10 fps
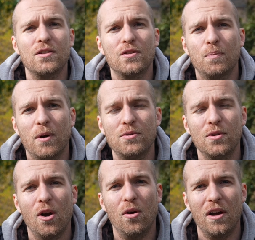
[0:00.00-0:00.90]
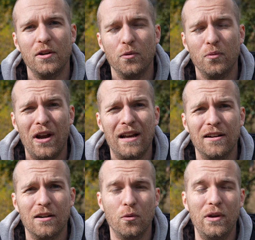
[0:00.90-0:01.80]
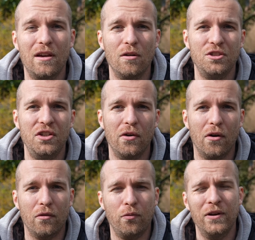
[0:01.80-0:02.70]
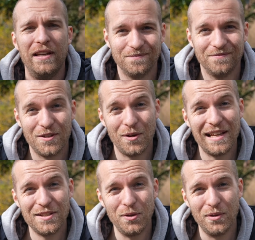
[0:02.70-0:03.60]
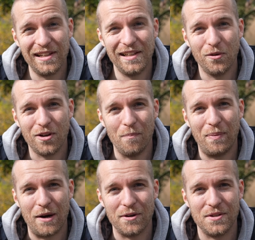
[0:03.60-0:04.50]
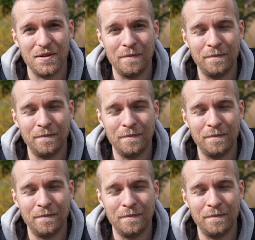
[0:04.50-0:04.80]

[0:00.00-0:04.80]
supposed to go on the regular Ricoh GR3. So let's do a little comparison.